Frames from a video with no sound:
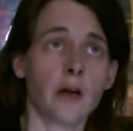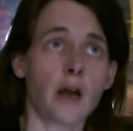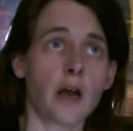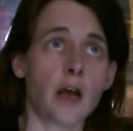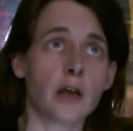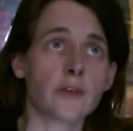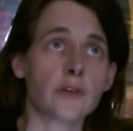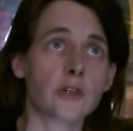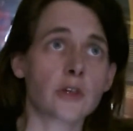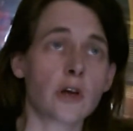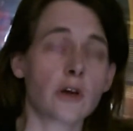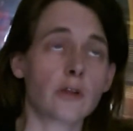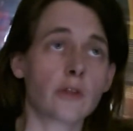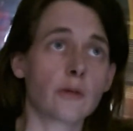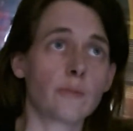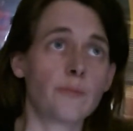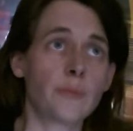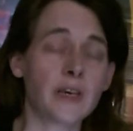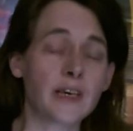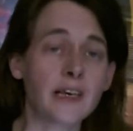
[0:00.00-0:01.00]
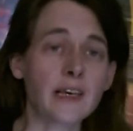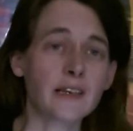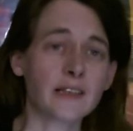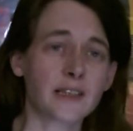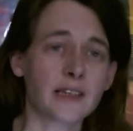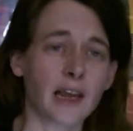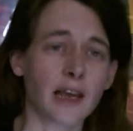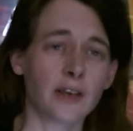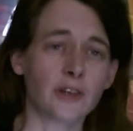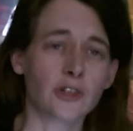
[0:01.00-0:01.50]
And so the biggest
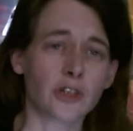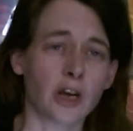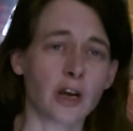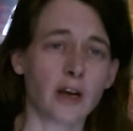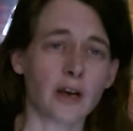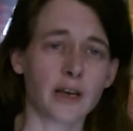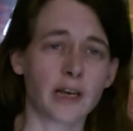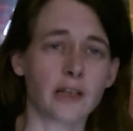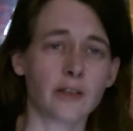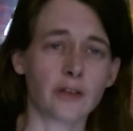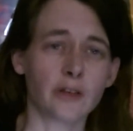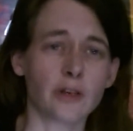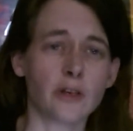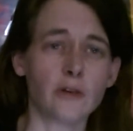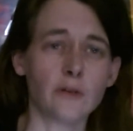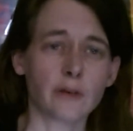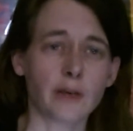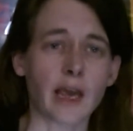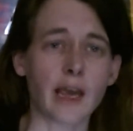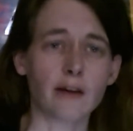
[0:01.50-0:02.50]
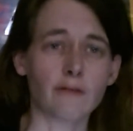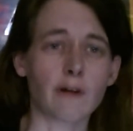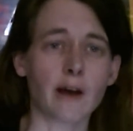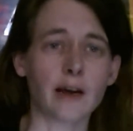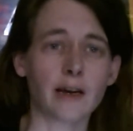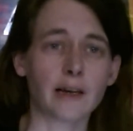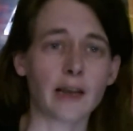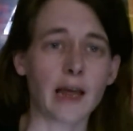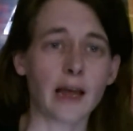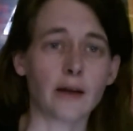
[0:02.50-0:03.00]
danger in the UK
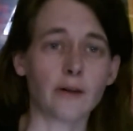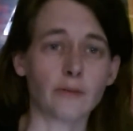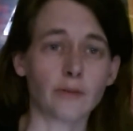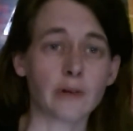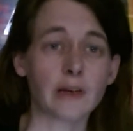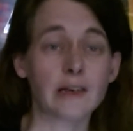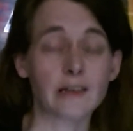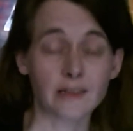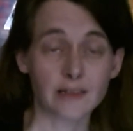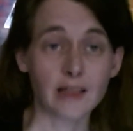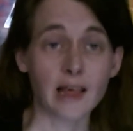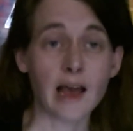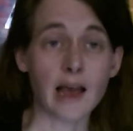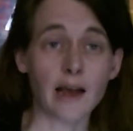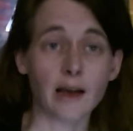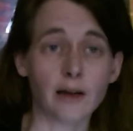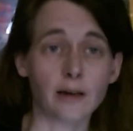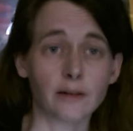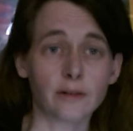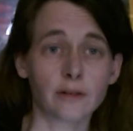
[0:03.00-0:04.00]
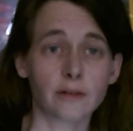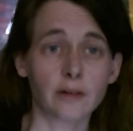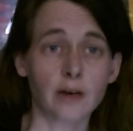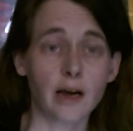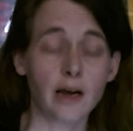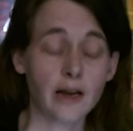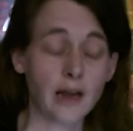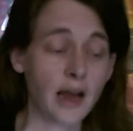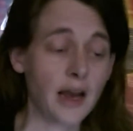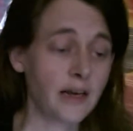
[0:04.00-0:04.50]
right now is that.
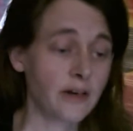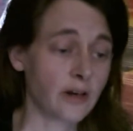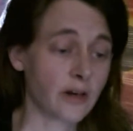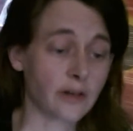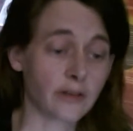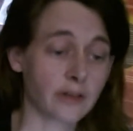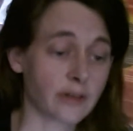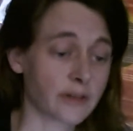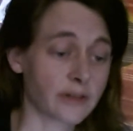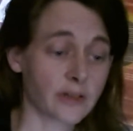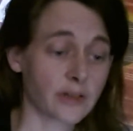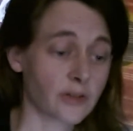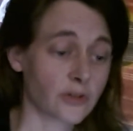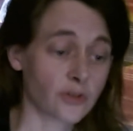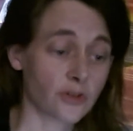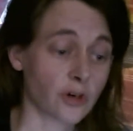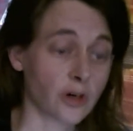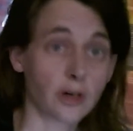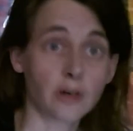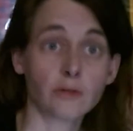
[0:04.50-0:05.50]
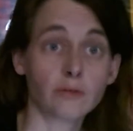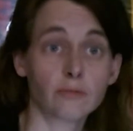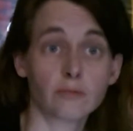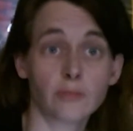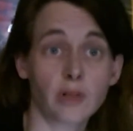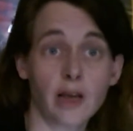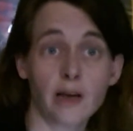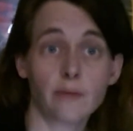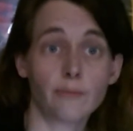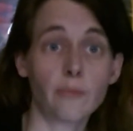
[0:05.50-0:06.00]
And I know this is true.
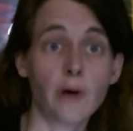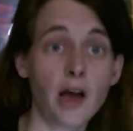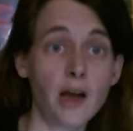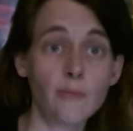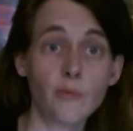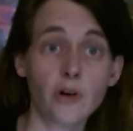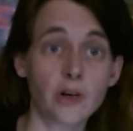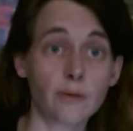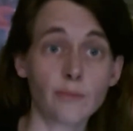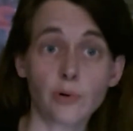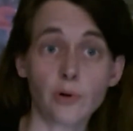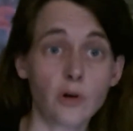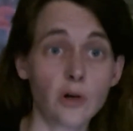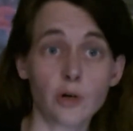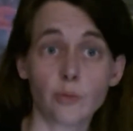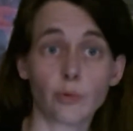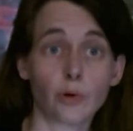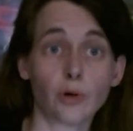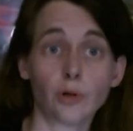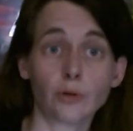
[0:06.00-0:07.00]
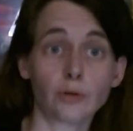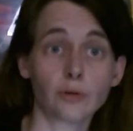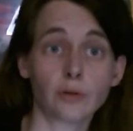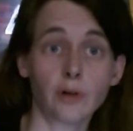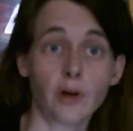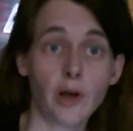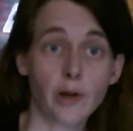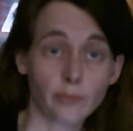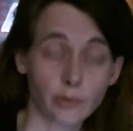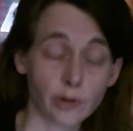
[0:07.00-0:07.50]
Like, I'm unemployable.
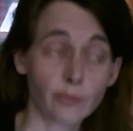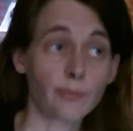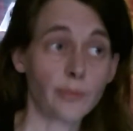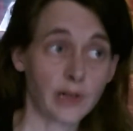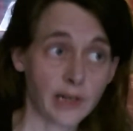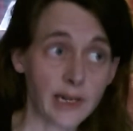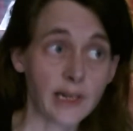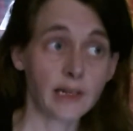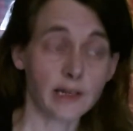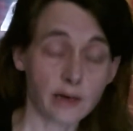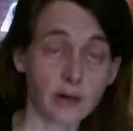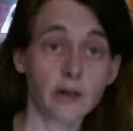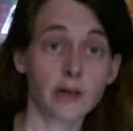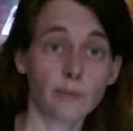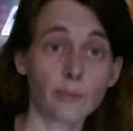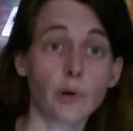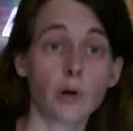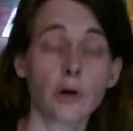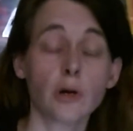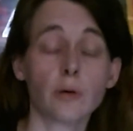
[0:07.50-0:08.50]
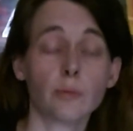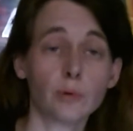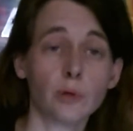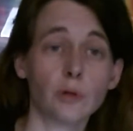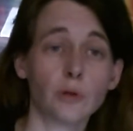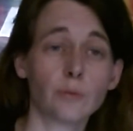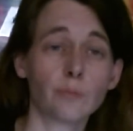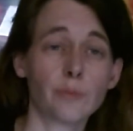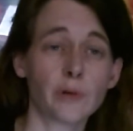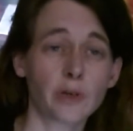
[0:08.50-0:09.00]
I'm completely unemployable
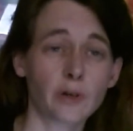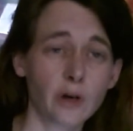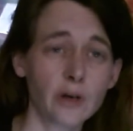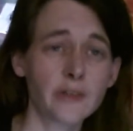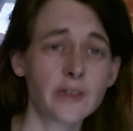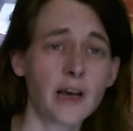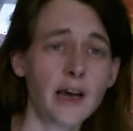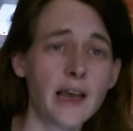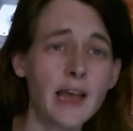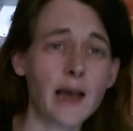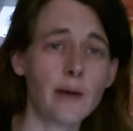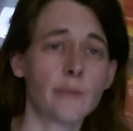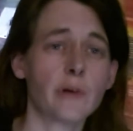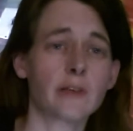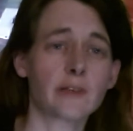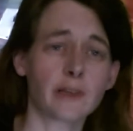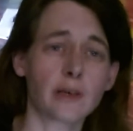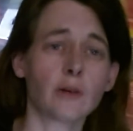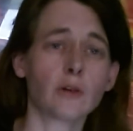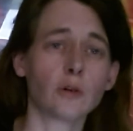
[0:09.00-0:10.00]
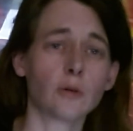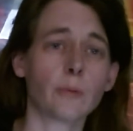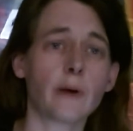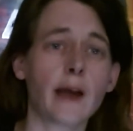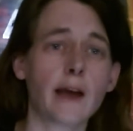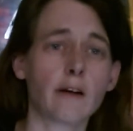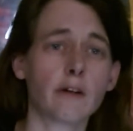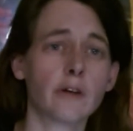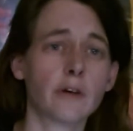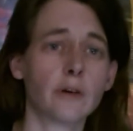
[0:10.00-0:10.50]
because I am a single
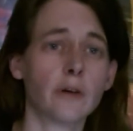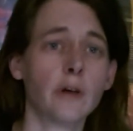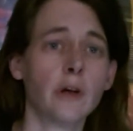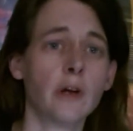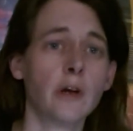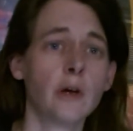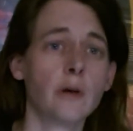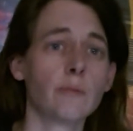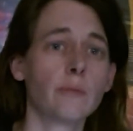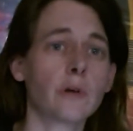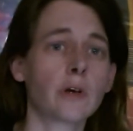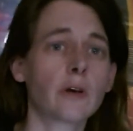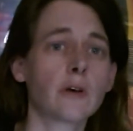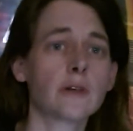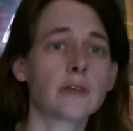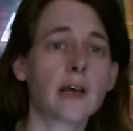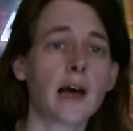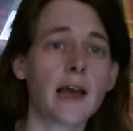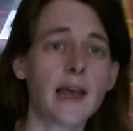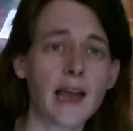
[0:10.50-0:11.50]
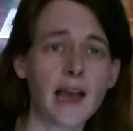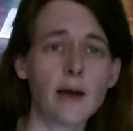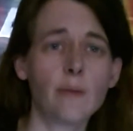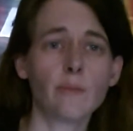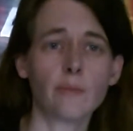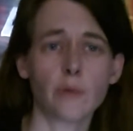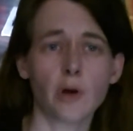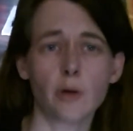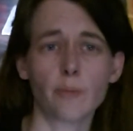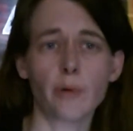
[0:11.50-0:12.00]
parent, because I
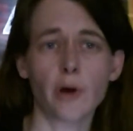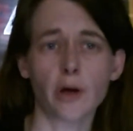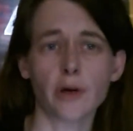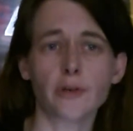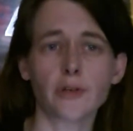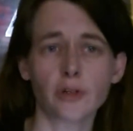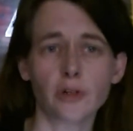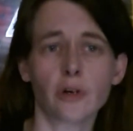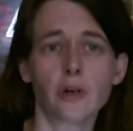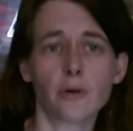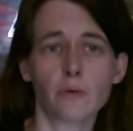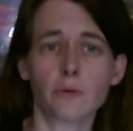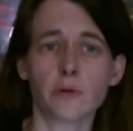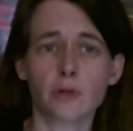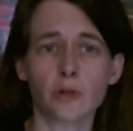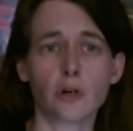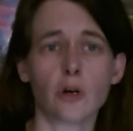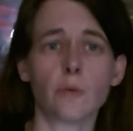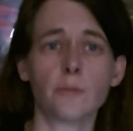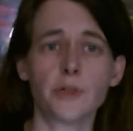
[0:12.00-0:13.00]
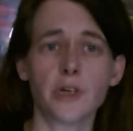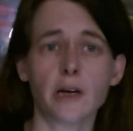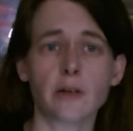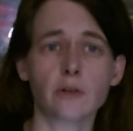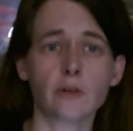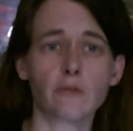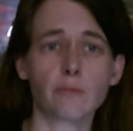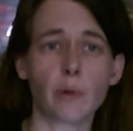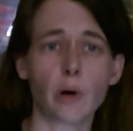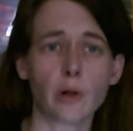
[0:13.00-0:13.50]
am a person who was an object
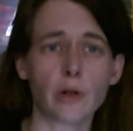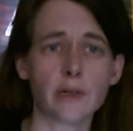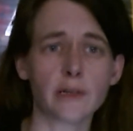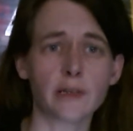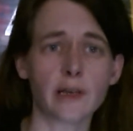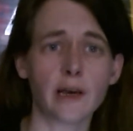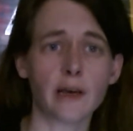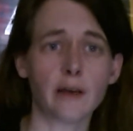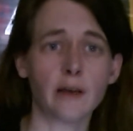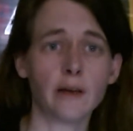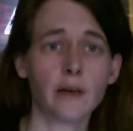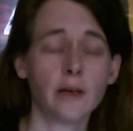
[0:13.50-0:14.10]
of policy,